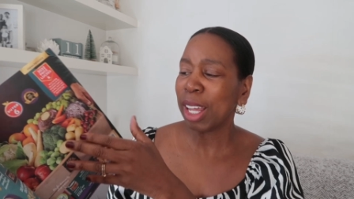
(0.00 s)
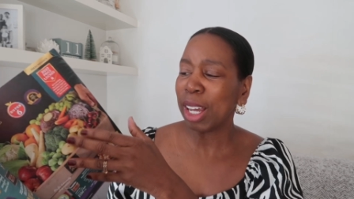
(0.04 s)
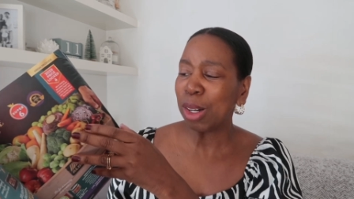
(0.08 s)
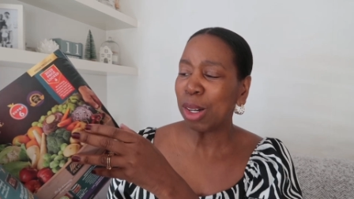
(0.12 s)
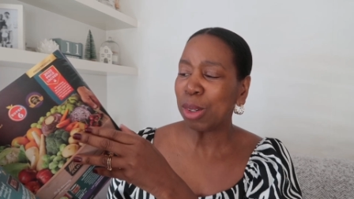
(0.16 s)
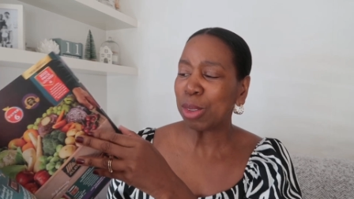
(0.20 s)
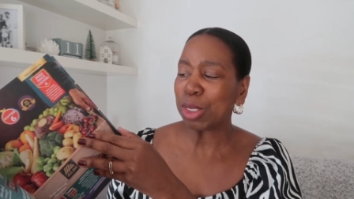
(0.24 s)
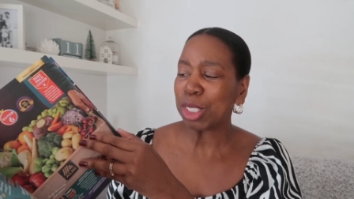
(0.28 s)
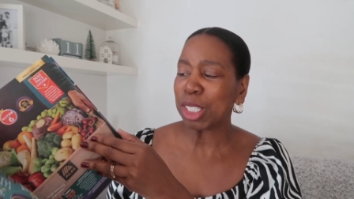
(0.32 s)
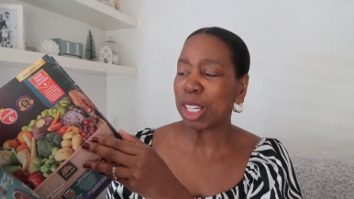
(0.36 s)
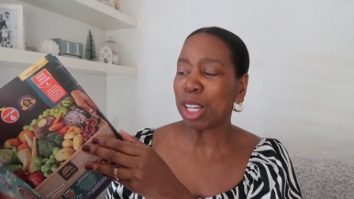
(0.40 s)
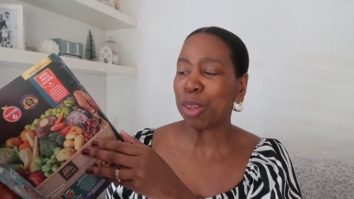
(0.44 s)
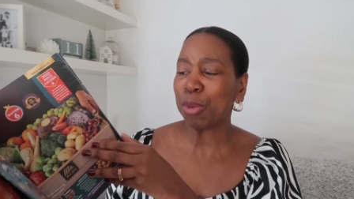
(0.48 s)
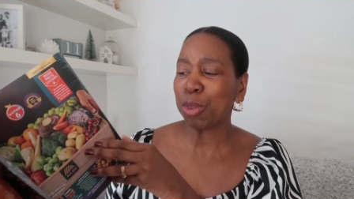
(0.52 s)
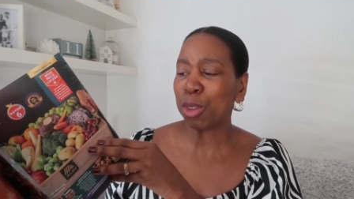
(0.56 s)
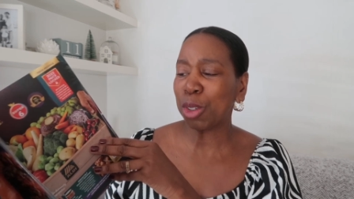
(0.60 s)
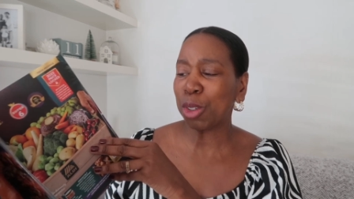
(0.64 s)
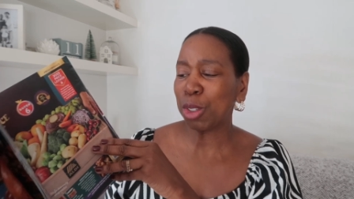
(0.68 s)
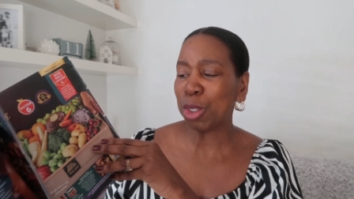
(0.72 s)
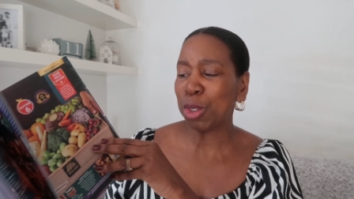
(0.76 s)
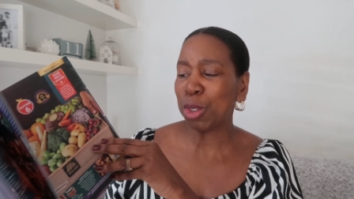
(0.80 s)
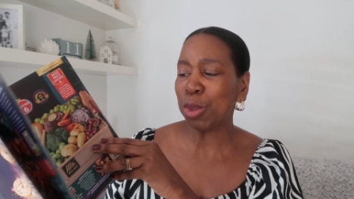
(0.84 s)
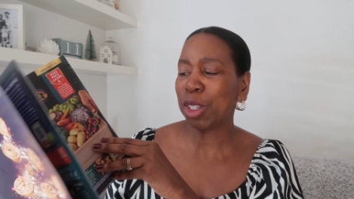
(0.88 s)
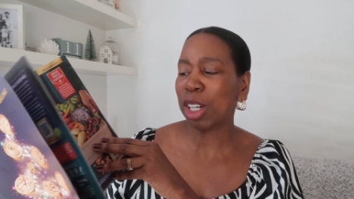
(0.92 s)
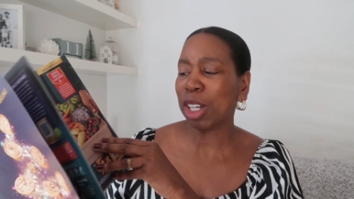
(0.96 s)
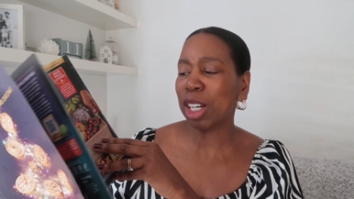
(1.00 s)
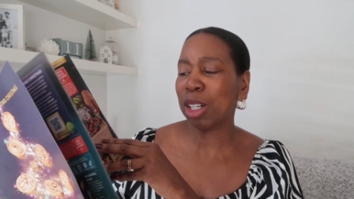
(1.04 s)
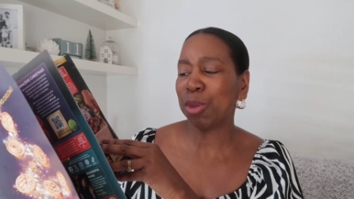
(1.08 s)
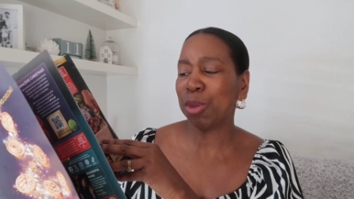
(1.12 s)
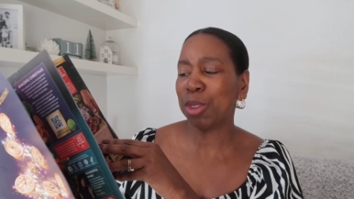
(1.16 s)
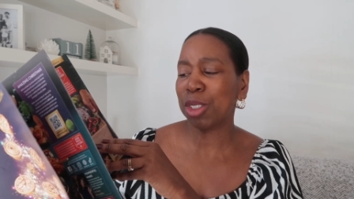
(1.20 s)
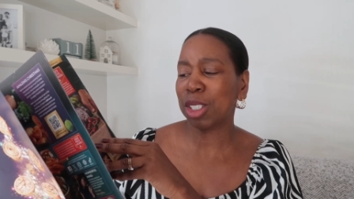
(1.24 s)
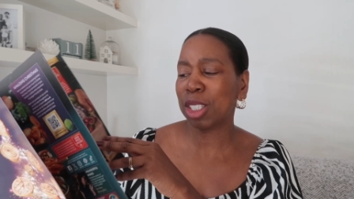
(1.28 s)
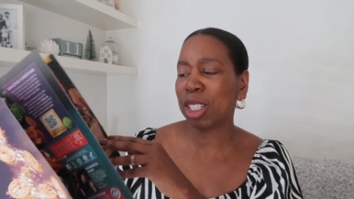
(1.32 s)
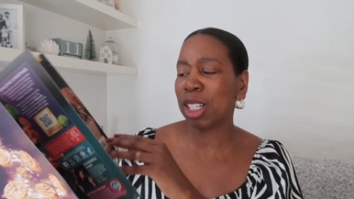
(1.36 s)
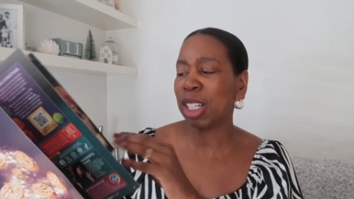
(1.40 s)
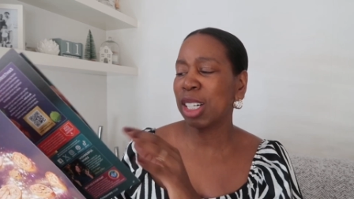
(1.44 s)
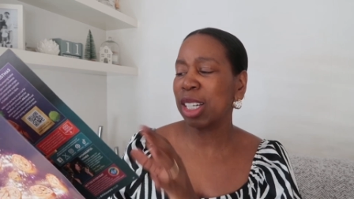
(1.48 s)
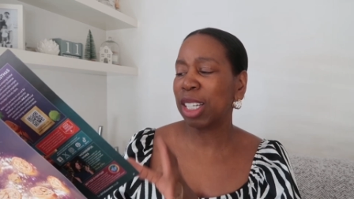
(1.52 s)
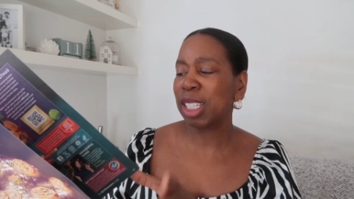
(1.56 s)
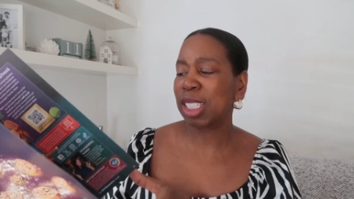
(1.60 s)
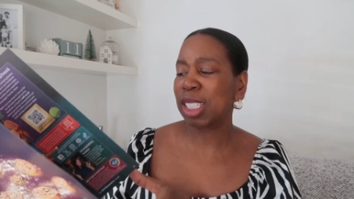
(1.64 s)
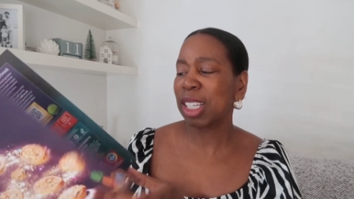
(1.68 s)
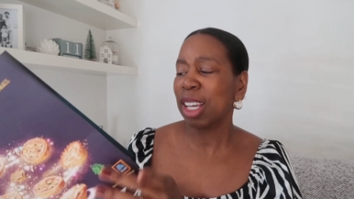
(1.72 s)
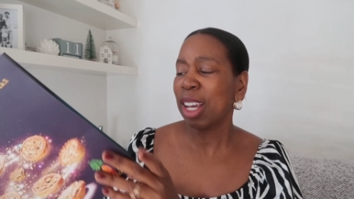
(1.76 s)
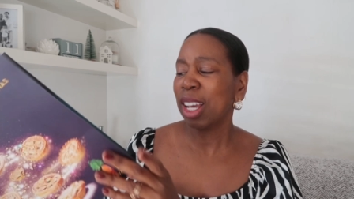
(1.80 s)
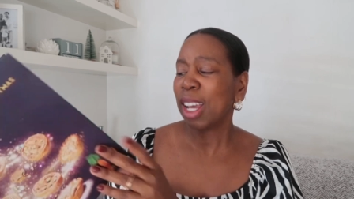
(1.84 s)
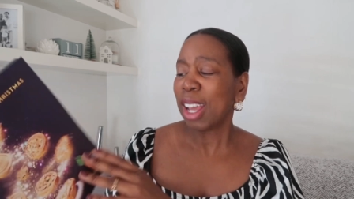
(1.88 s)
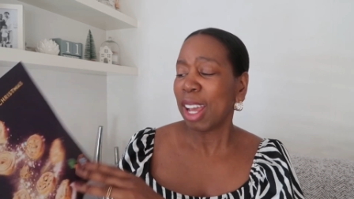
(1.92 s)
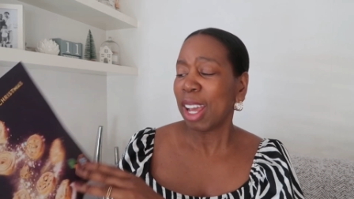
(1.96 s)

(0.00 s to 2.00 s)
Aldi have got you covered, guys.